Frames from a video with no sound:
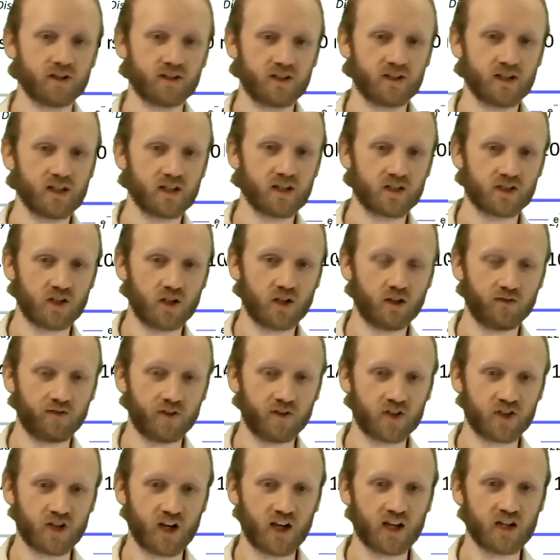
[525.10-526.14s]
see the sulfur
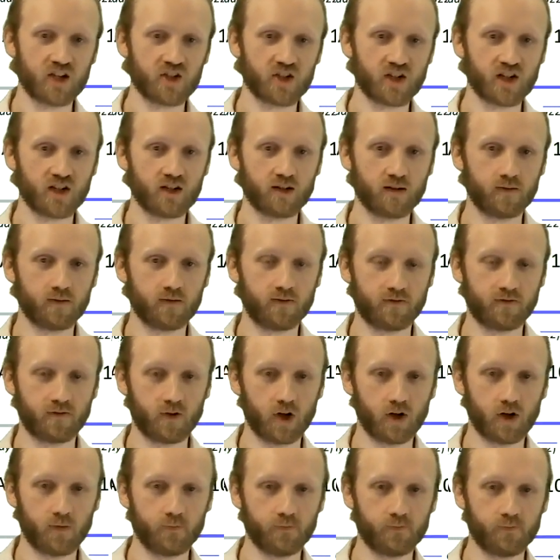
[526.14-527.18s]
changing
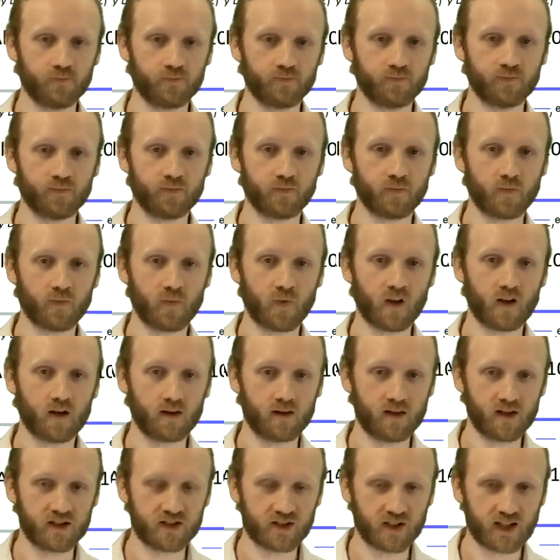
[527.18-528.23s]
from
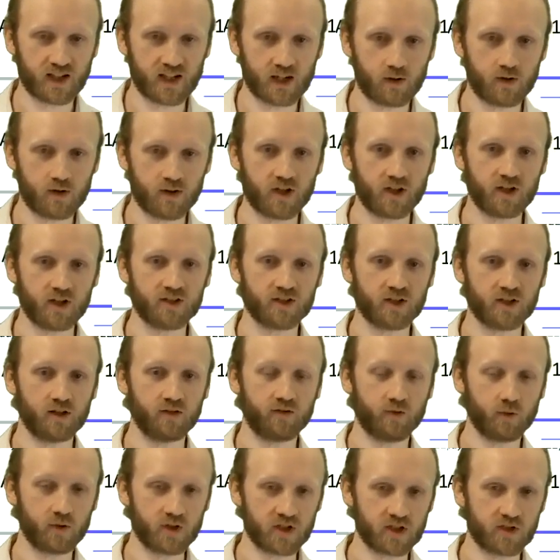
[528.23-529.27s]
this agirodite
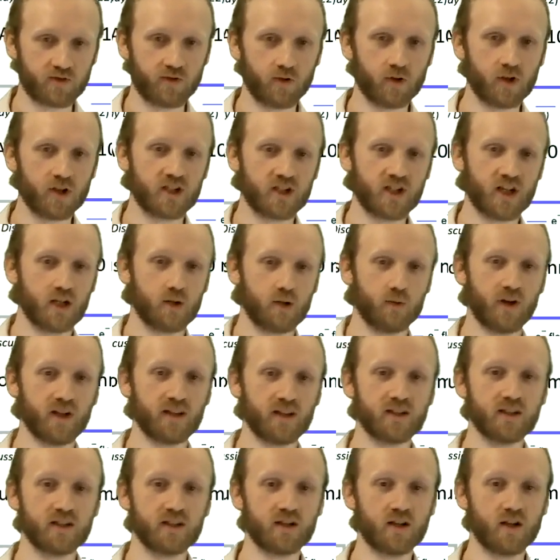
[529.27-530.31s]
sulfur, which is fully
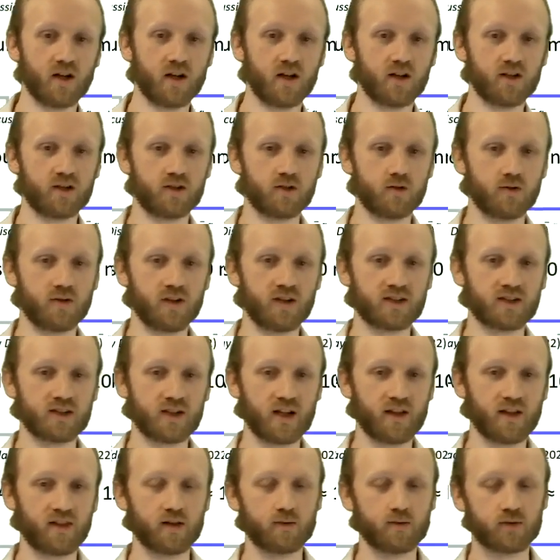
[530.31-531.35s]
attenuated, to this
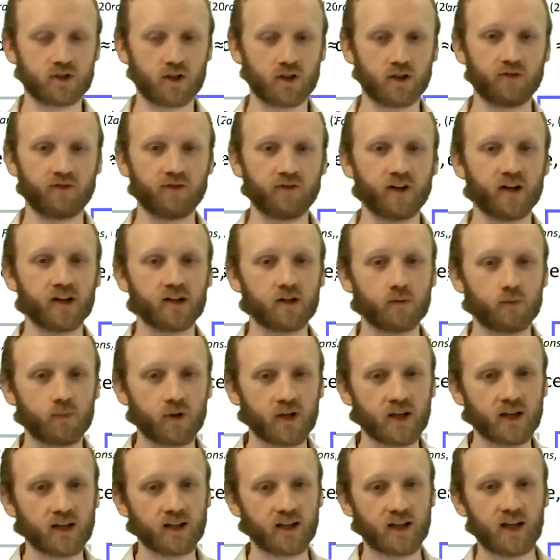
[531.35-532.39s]
lithium sulfide
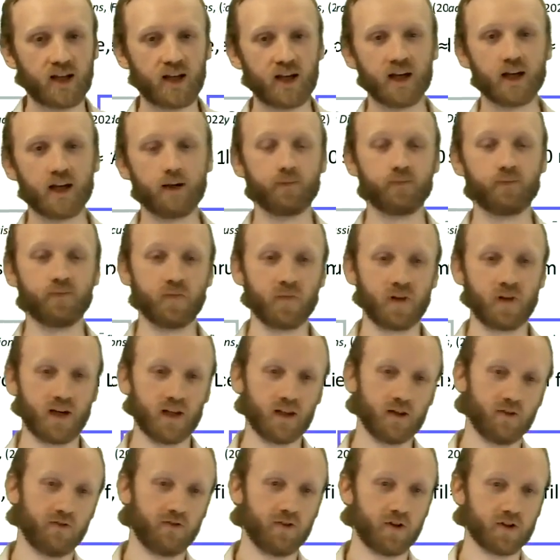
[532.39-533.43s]
peak here. And
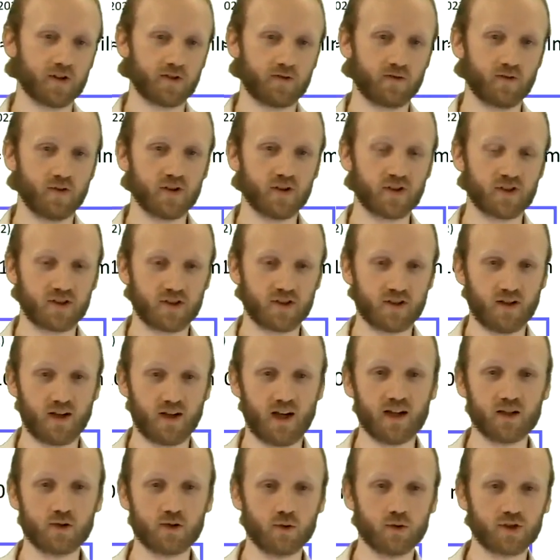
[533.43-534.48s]
the phosphorus
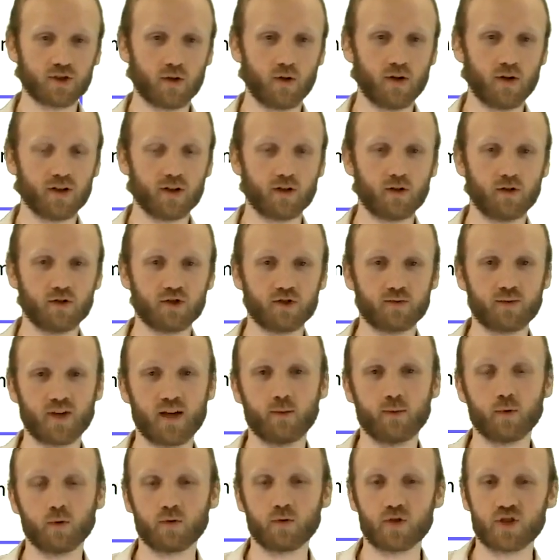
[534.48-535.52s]
has also undergone some
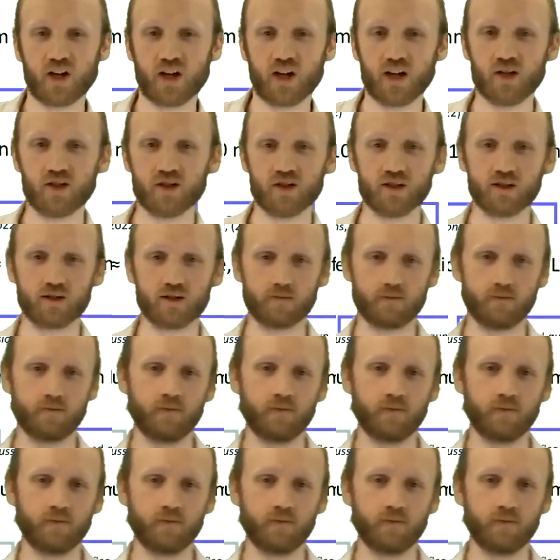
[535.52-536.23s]
chemical changes.